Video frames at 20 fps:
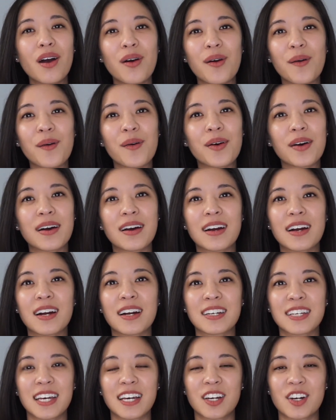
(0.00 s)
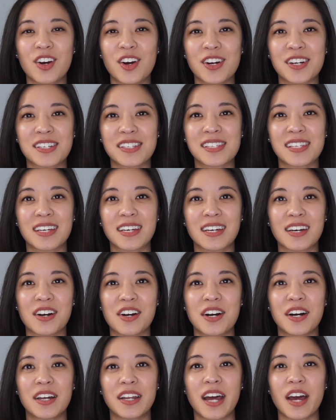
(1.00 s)
or get car sick
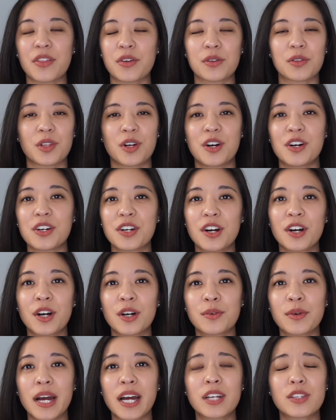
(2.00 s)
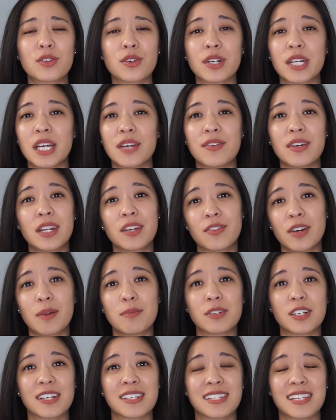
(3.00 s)
on either long car rides or even if I'm
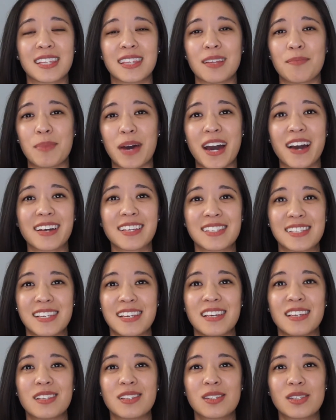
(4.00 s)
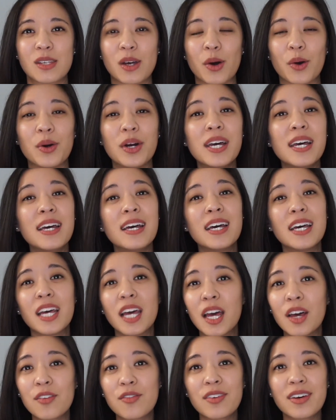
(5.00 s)
just in the back seat. So
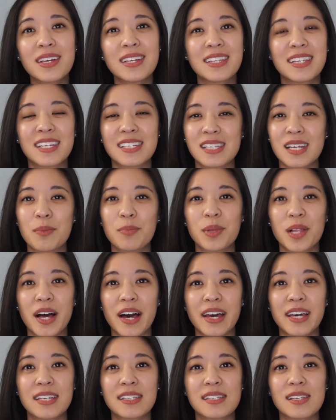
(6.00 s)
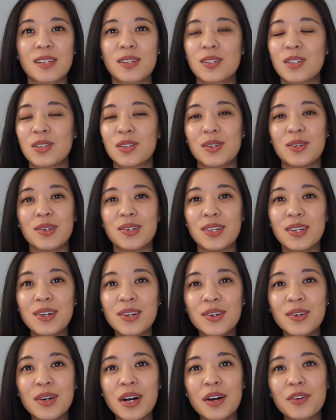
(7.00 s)
if this applies to
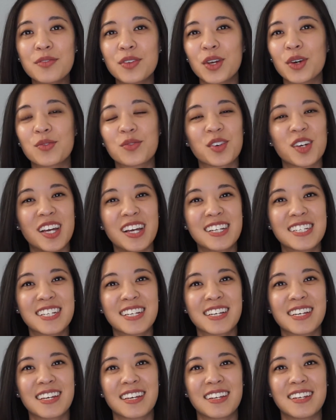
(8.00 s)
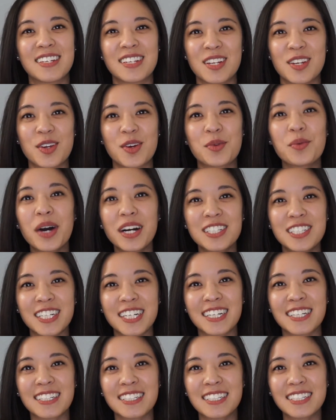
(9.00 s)
you, feel free to continue
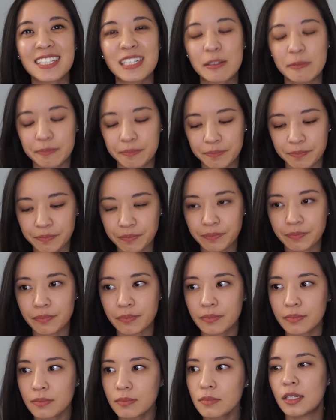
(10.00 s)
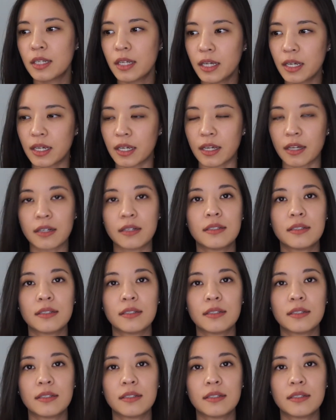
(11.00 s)
watching. Mm-hmm. Dang.